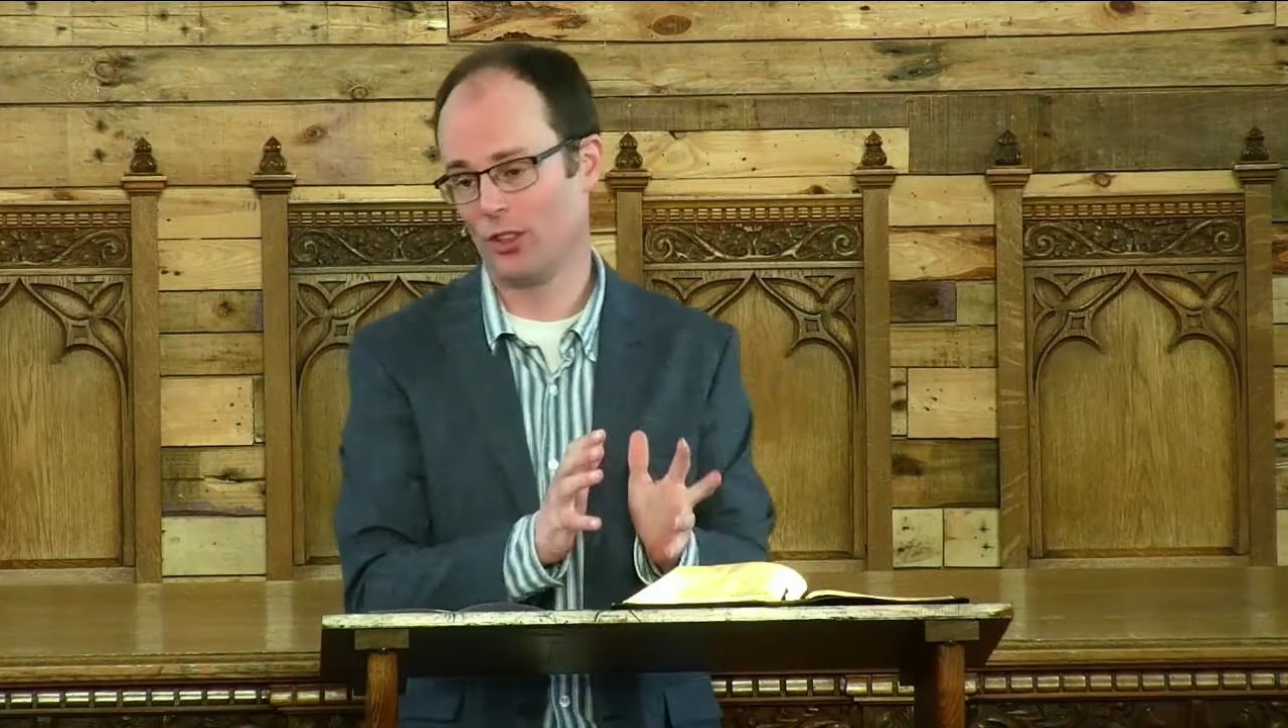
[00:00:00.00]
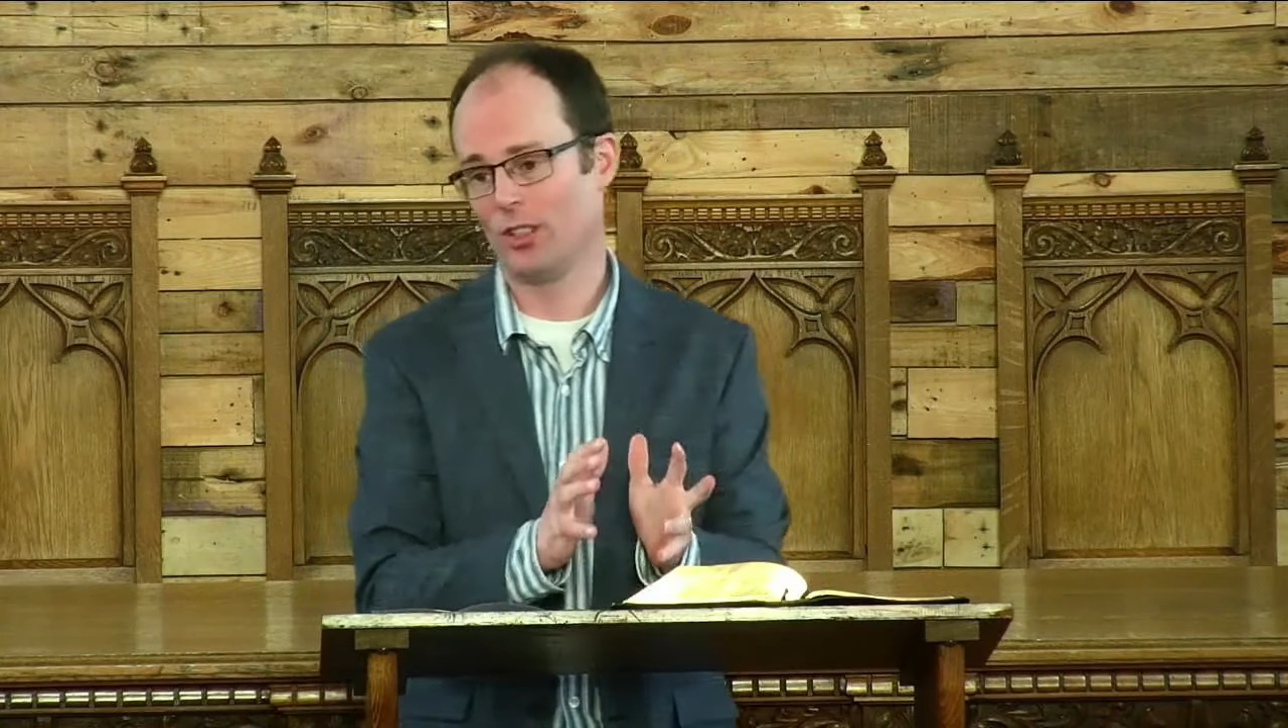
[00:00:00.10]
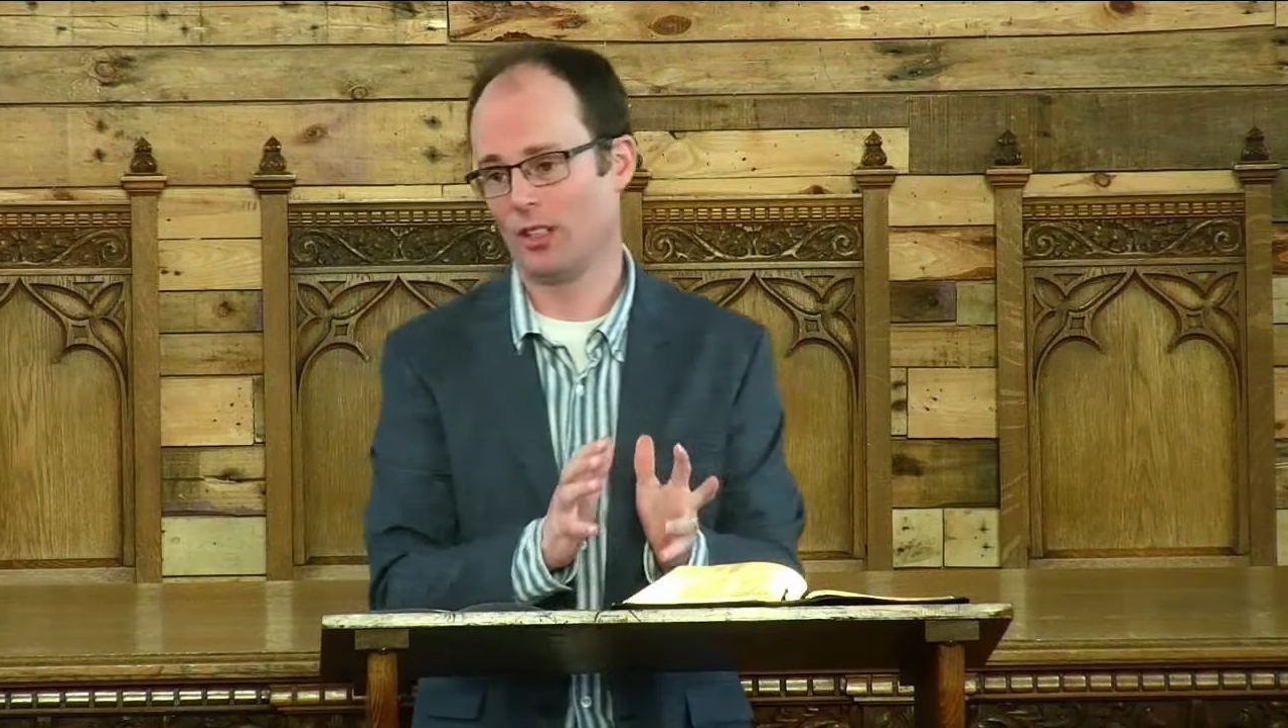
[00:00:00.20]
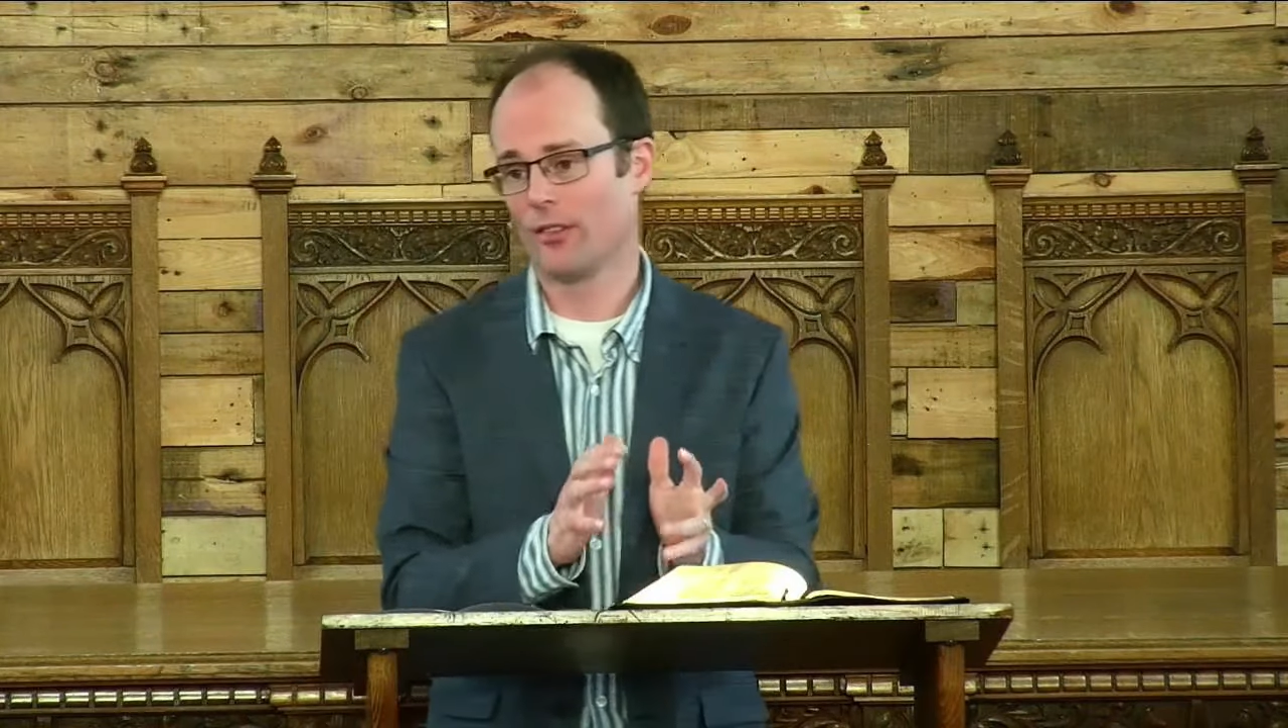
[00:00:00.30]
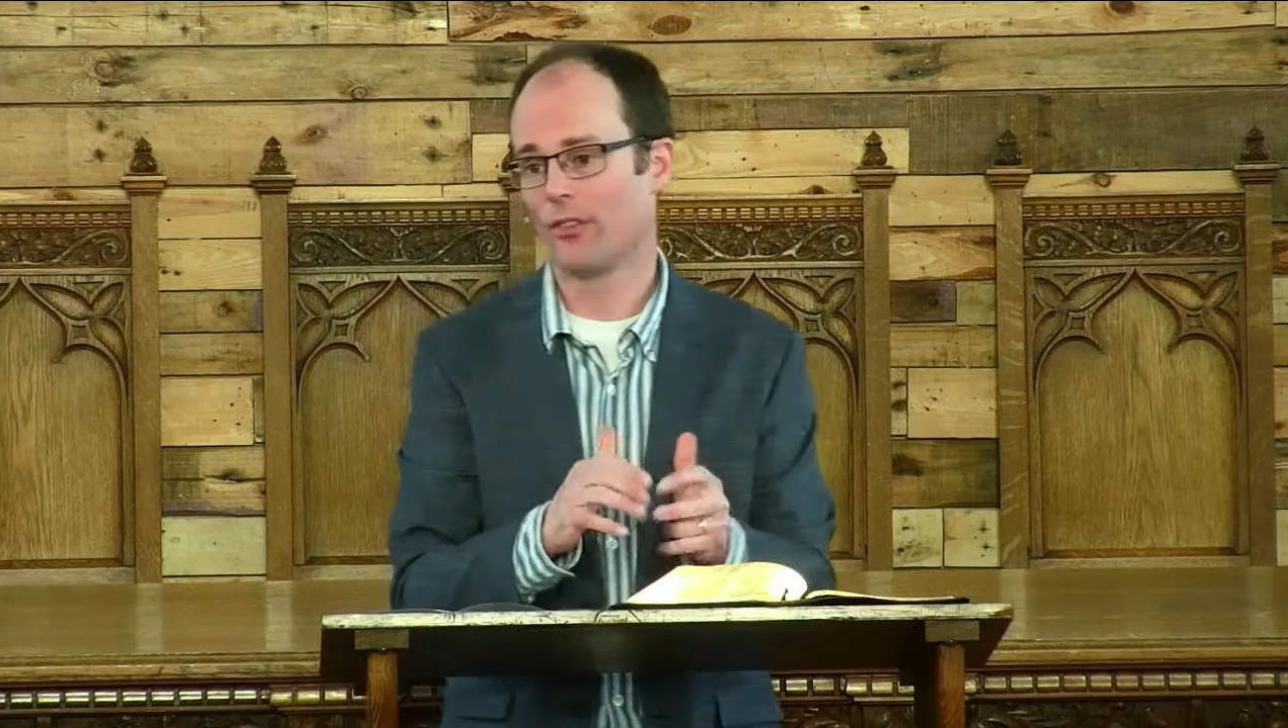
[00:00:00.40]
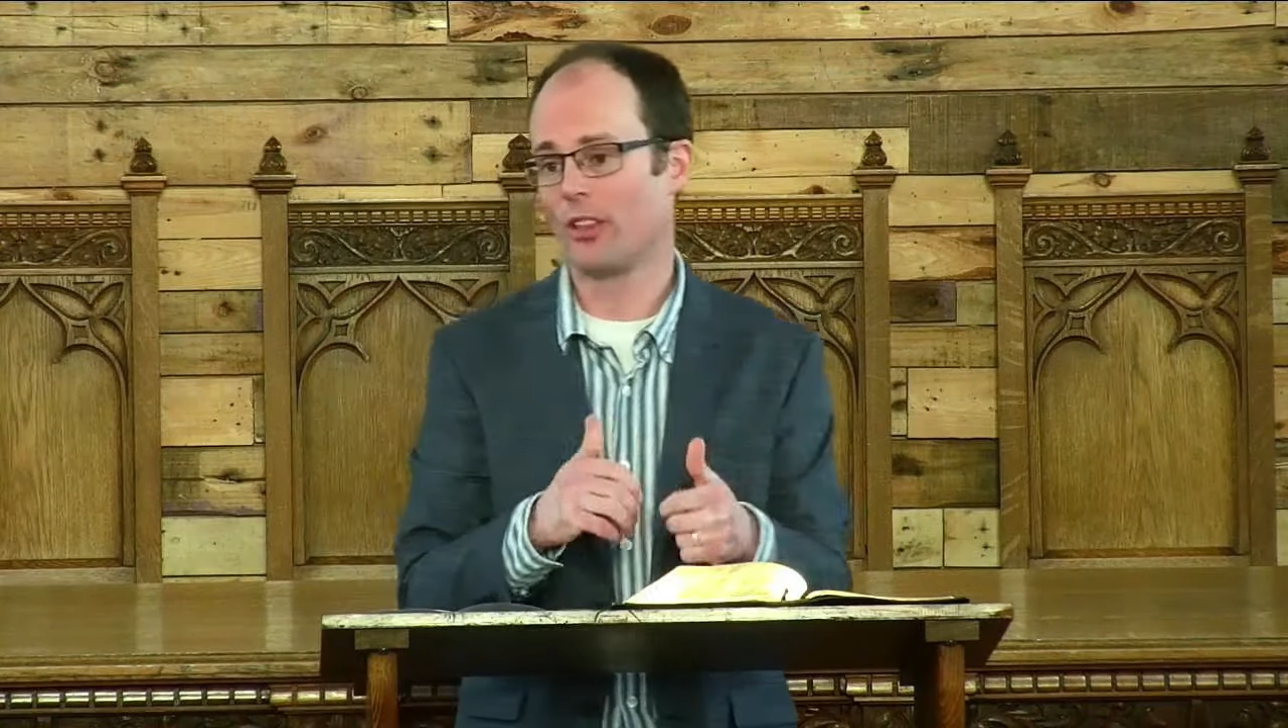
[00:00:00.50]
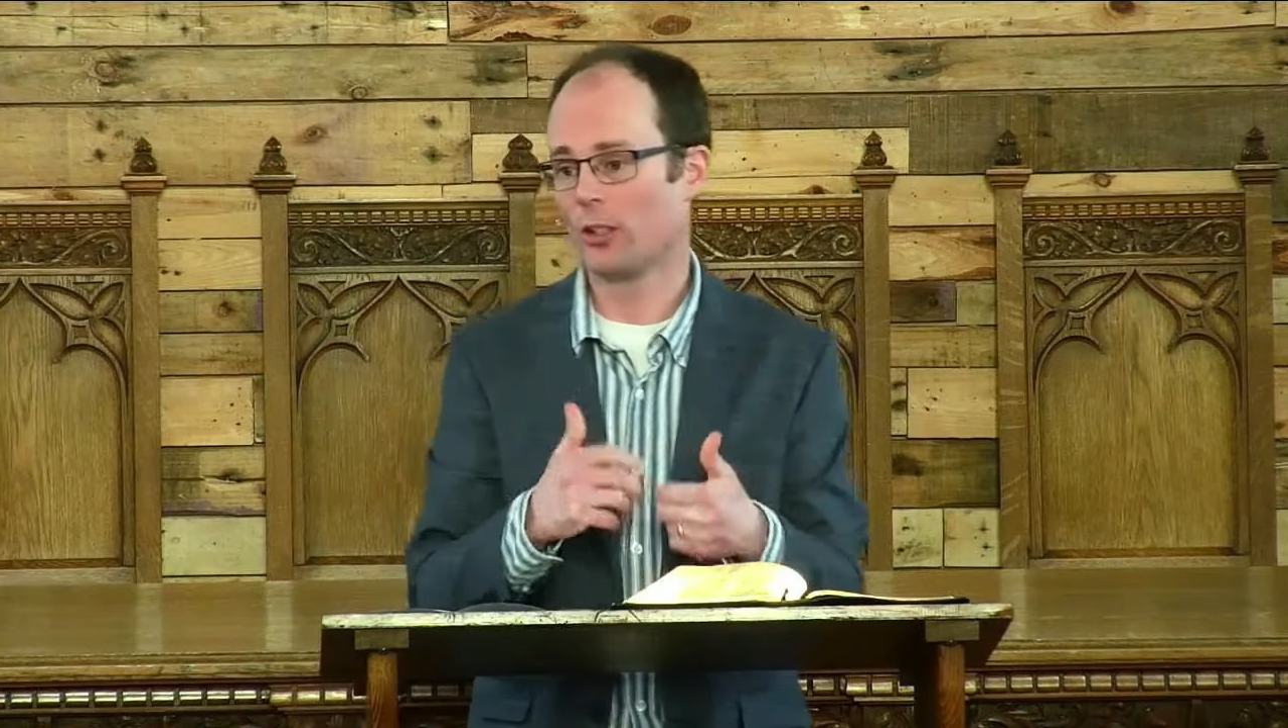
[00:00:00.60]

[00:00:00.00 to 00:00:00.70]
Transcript: enough,